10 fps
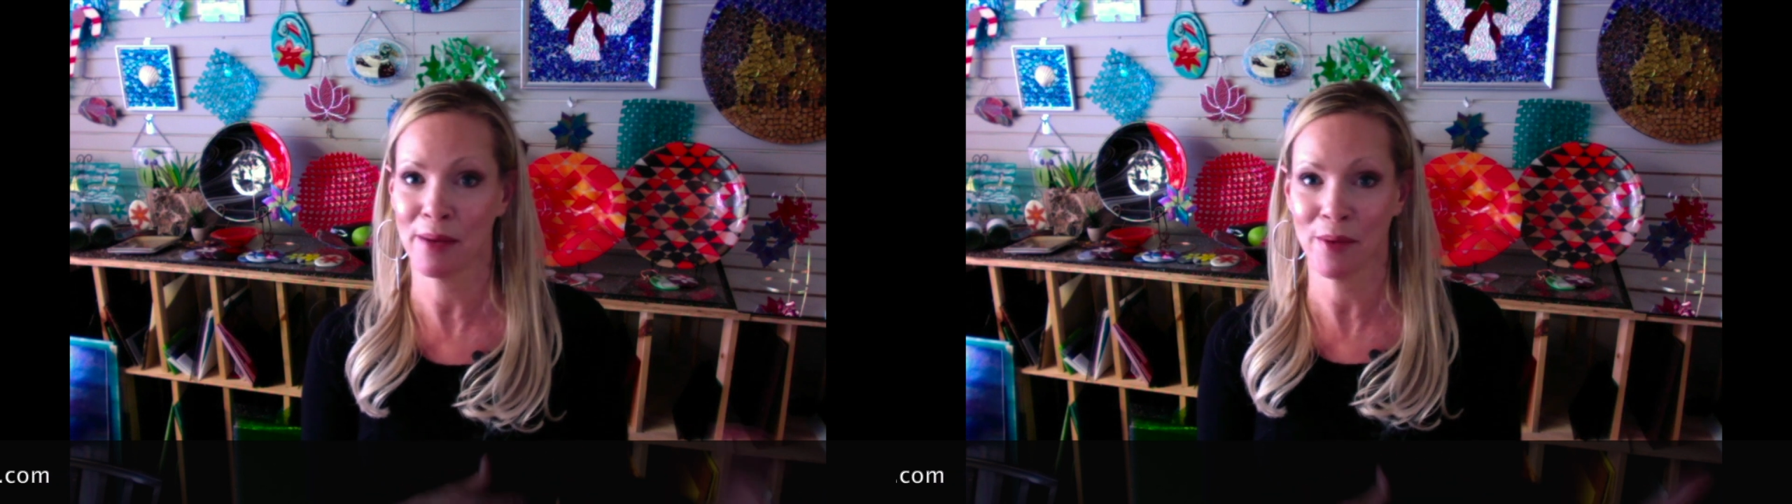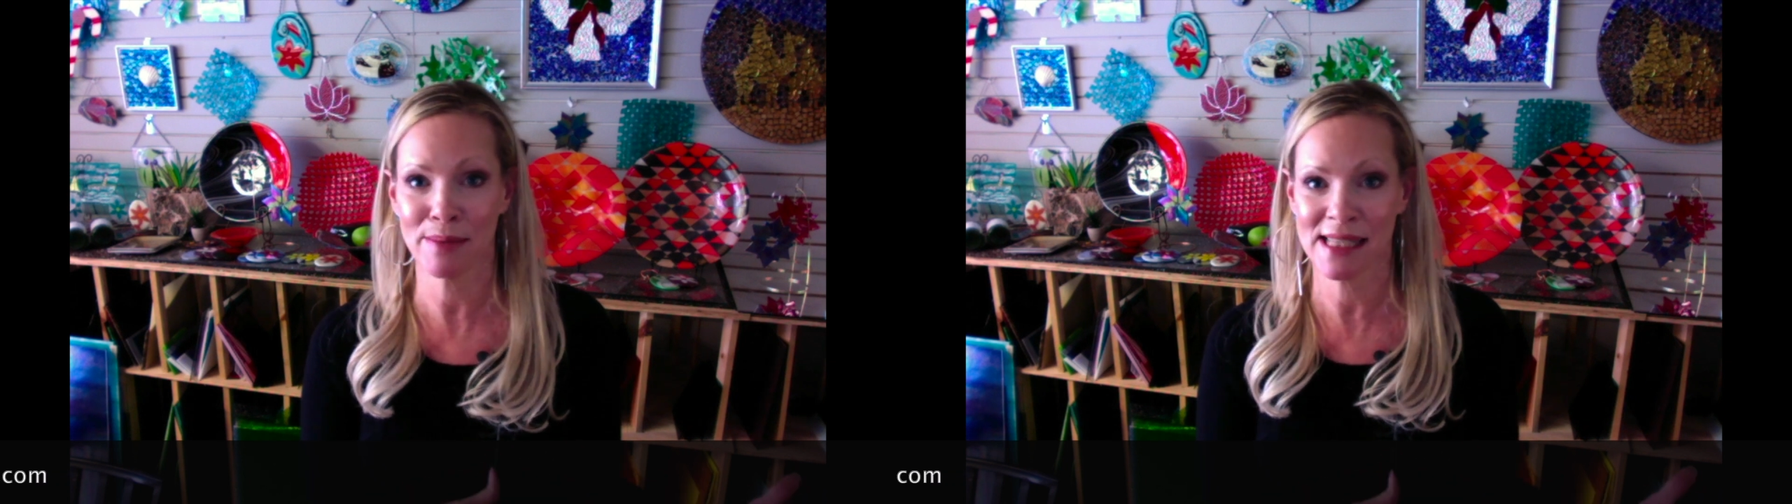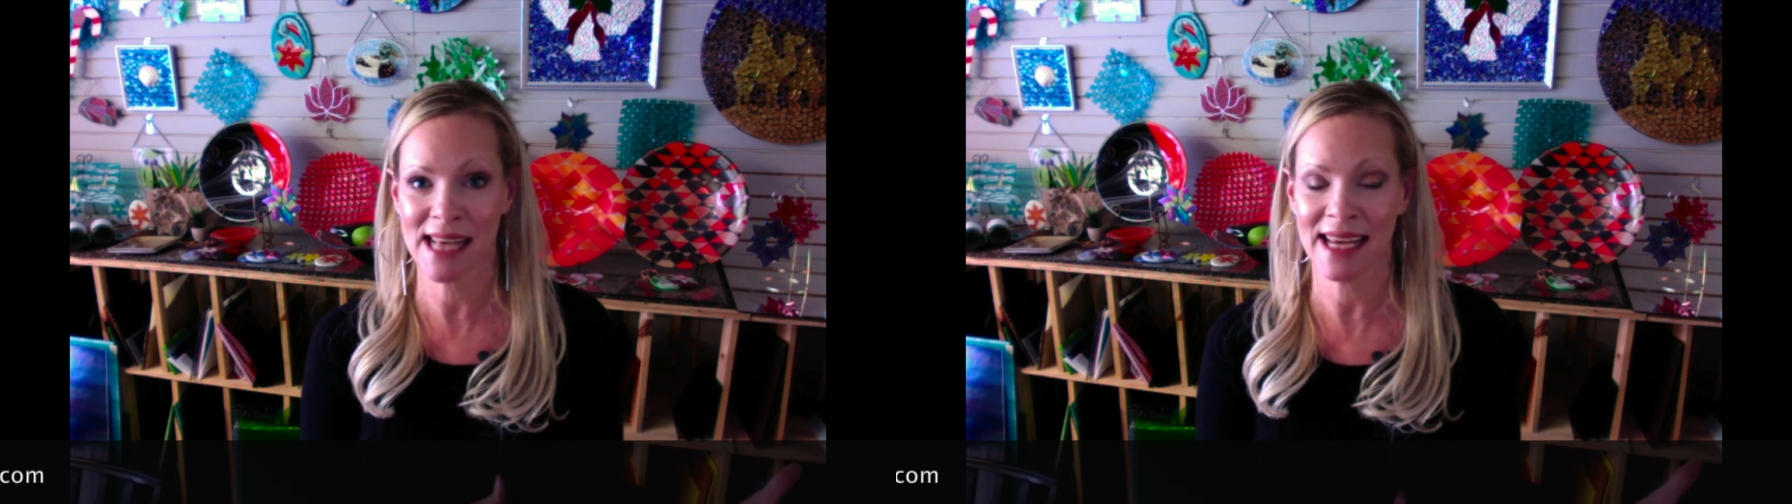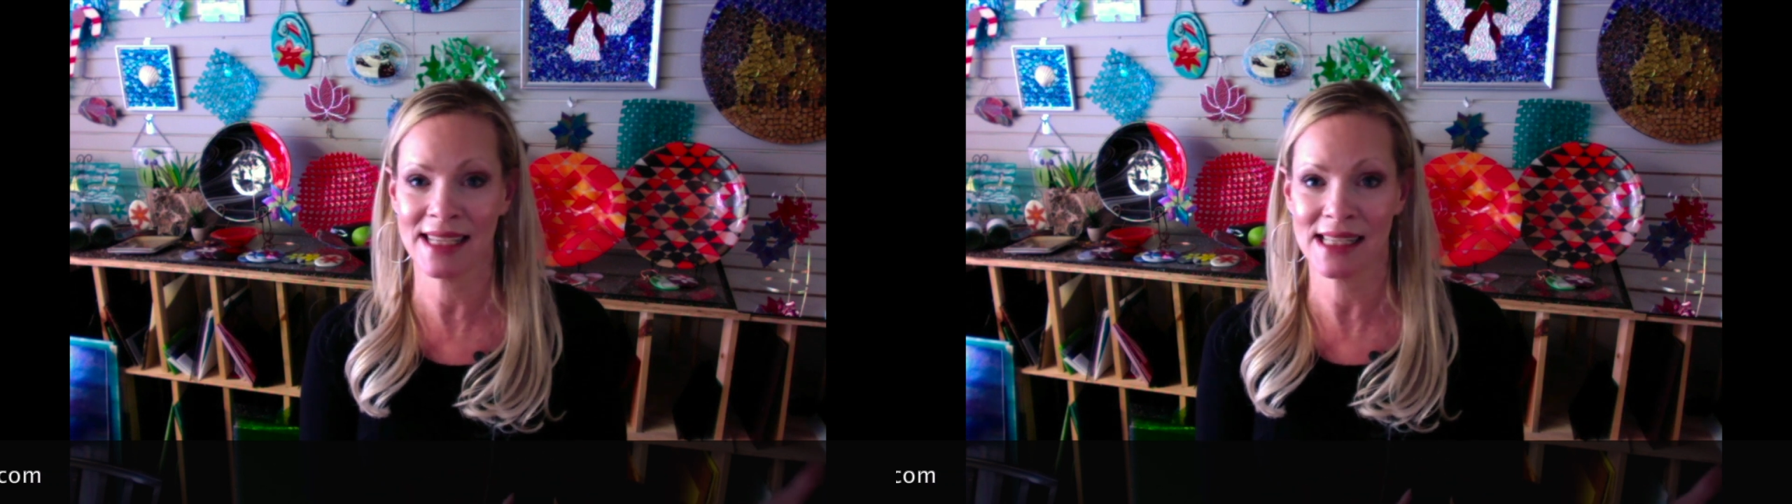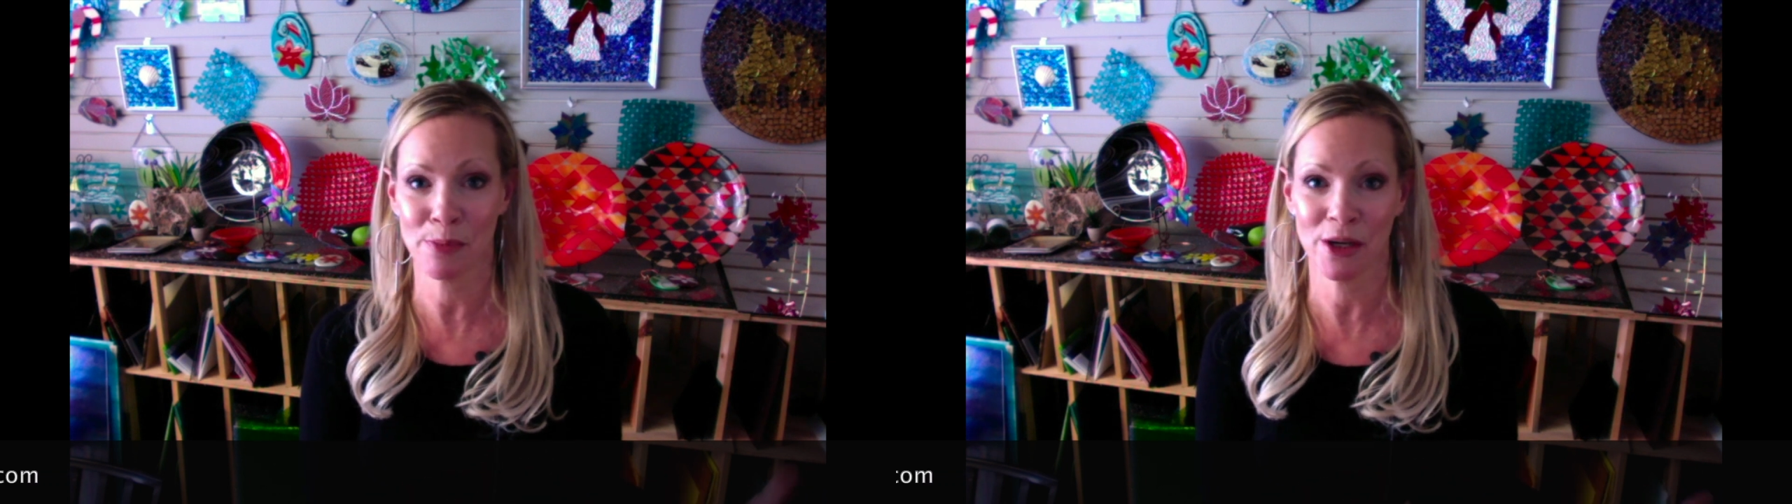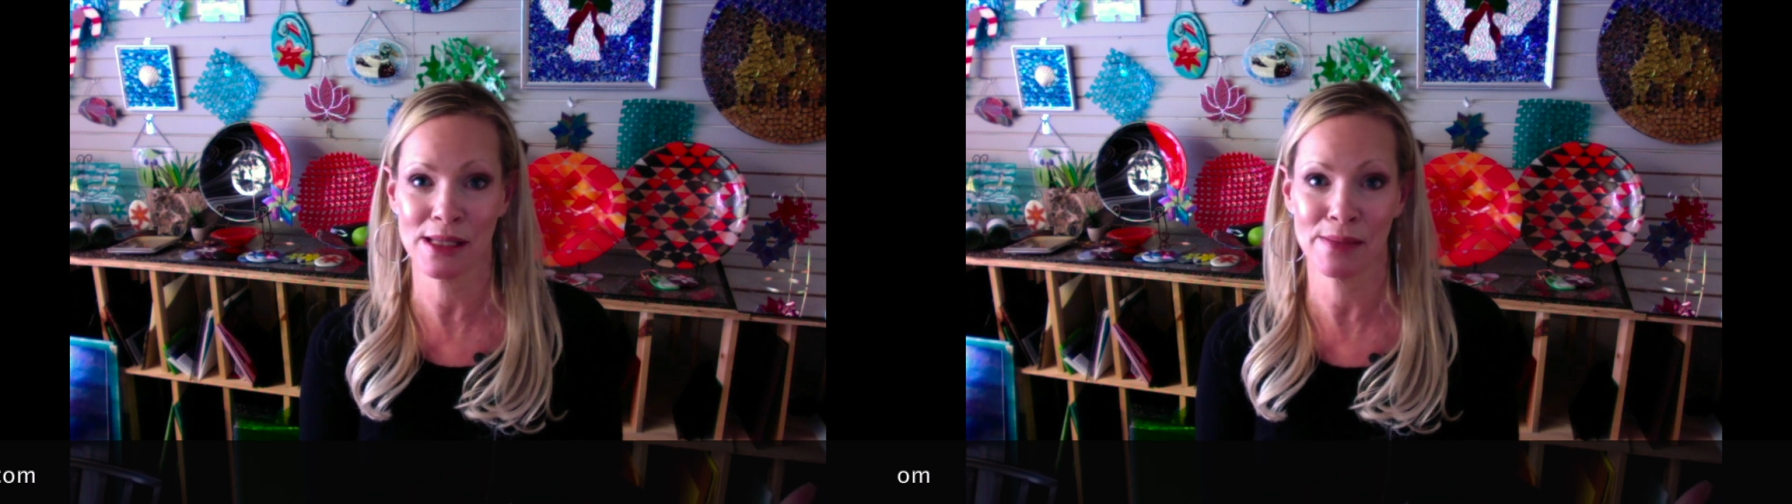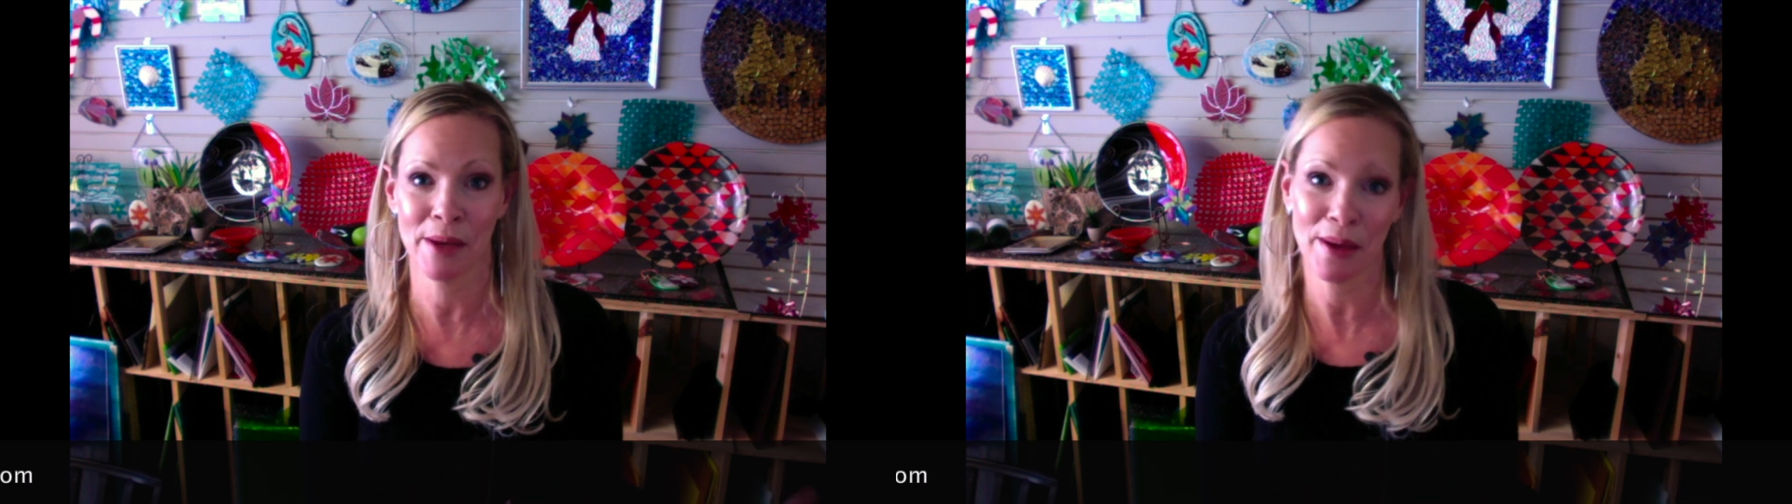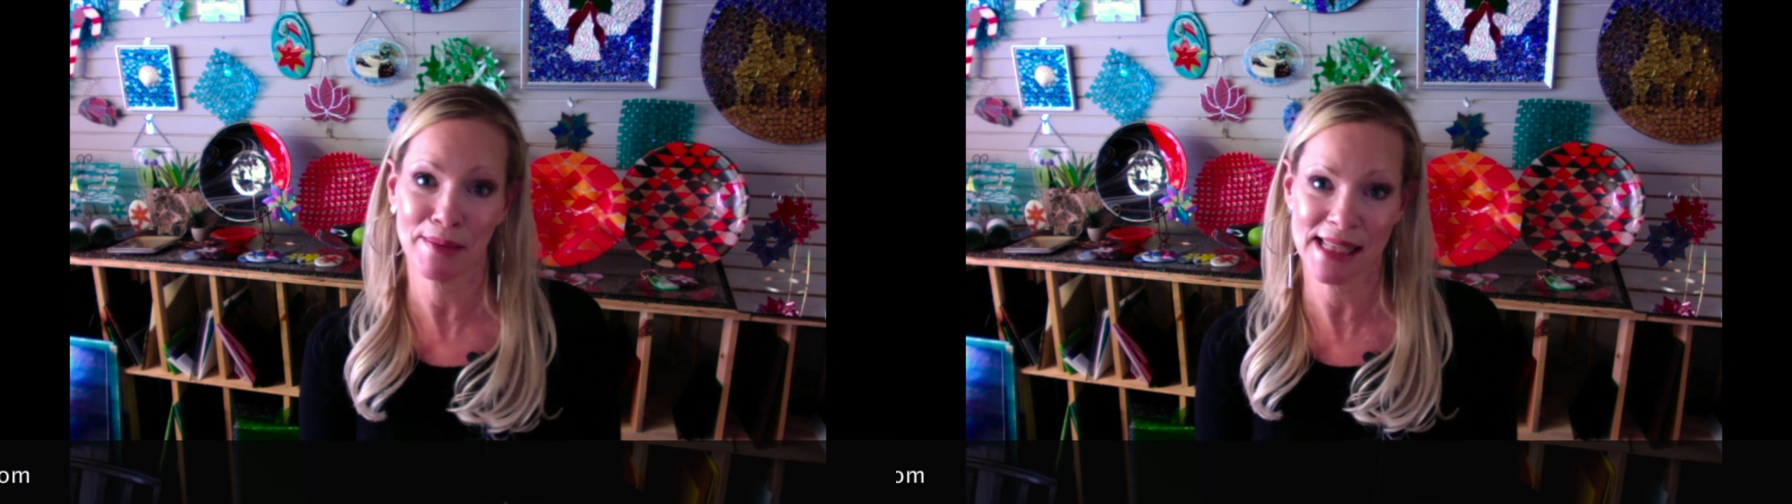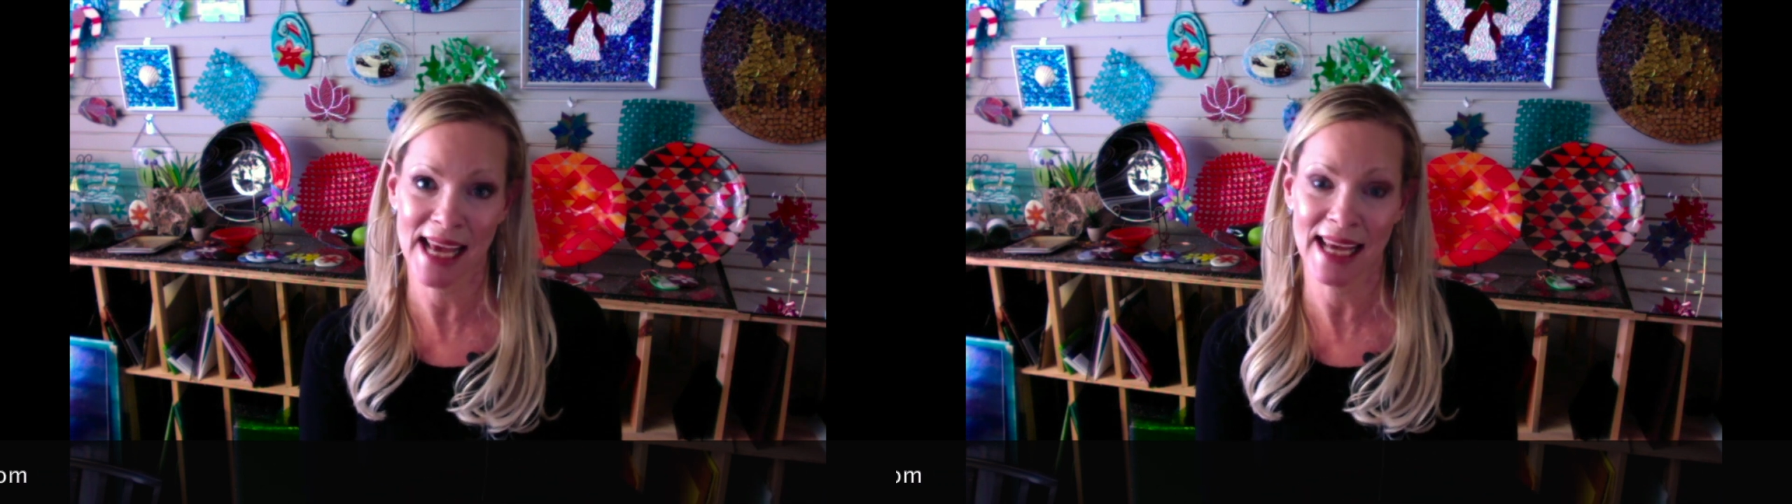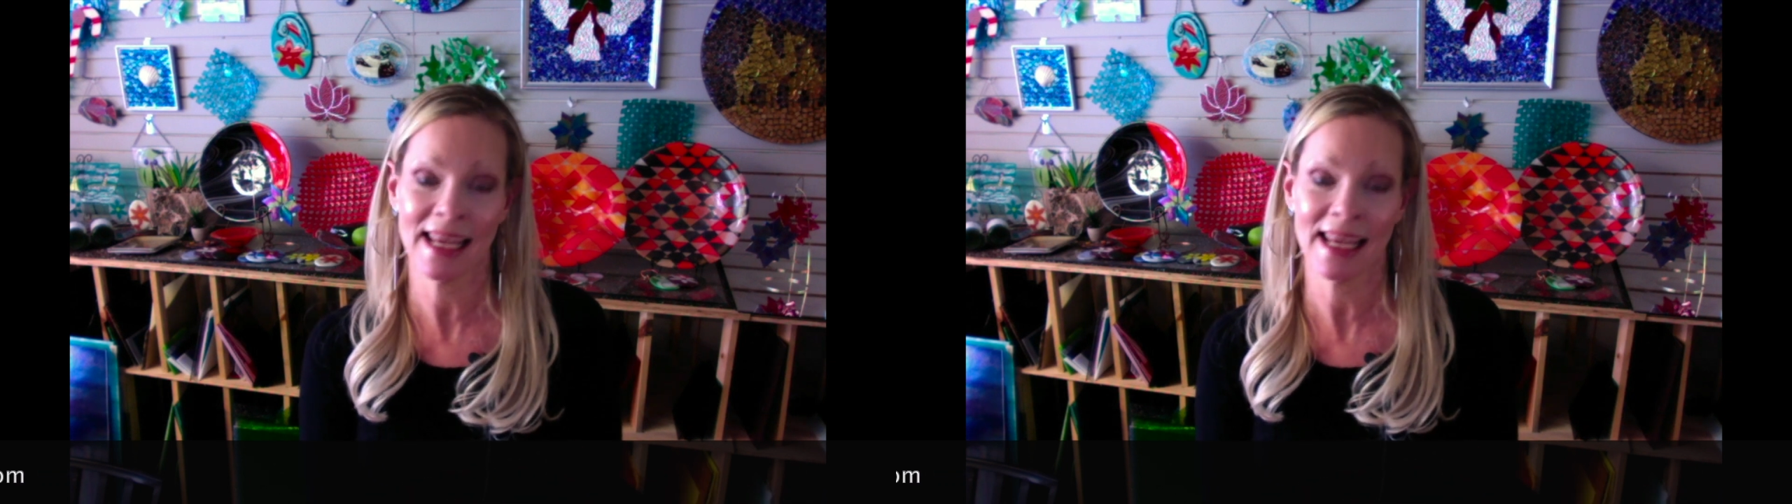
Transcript: website and supports my website